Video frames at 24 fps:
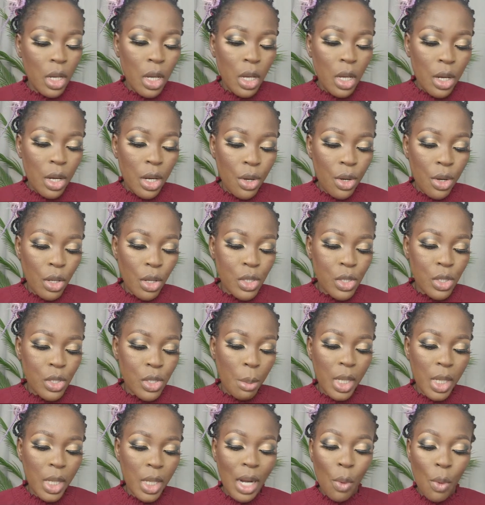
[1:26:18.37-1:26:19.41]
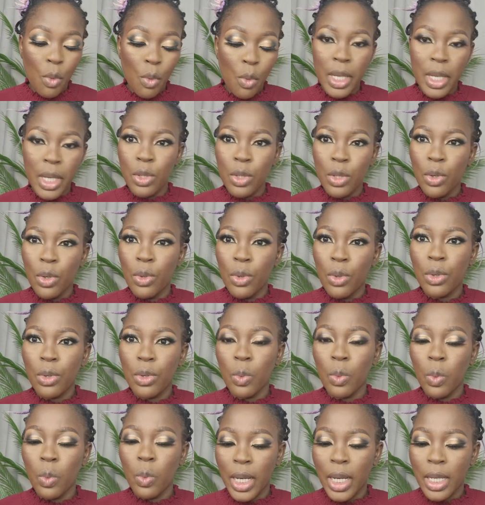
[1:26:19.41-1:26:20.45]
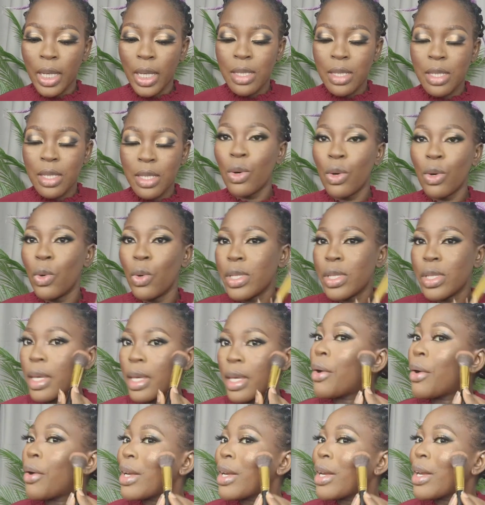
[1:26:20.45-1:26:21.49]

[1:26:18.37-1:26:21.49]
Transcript: not something that will make you look white or scary.